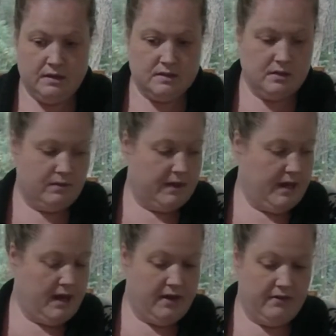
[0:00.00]
So we
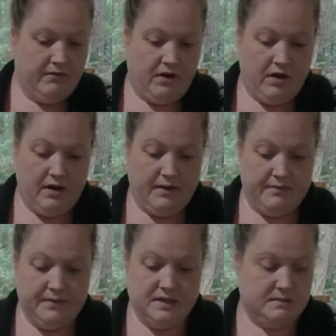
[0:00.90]
have
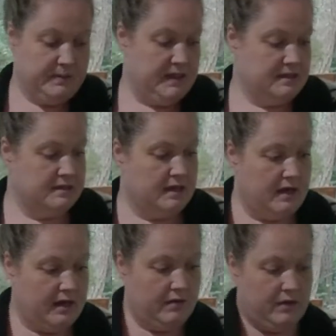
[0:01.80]
this piece,
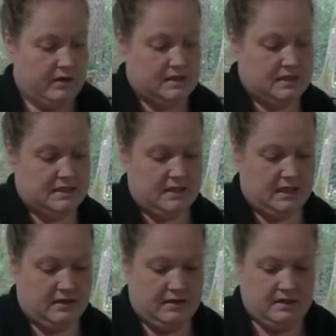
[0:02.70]
and I want to
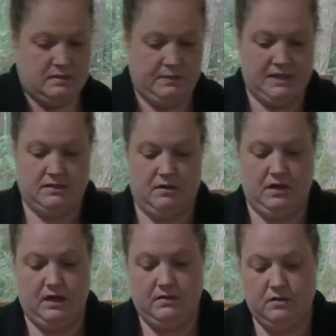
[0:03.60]
stick this piece on
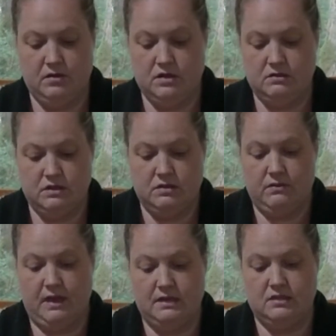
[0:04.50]
it. You can do it two
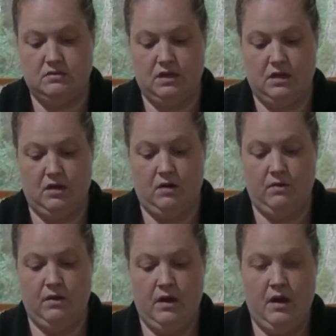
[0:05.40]
ways. You can
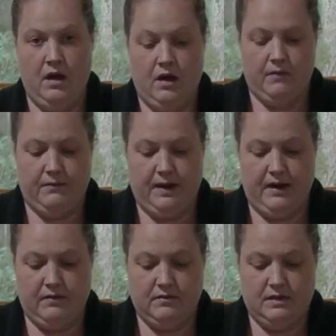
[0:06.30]
go
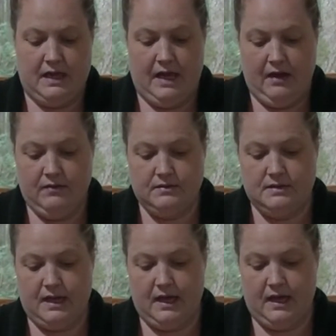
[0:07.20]
around the
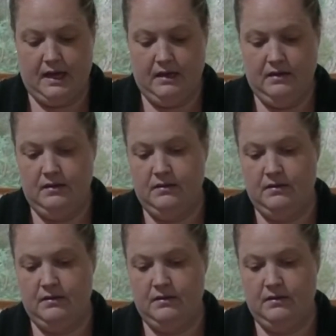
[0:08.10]
outside,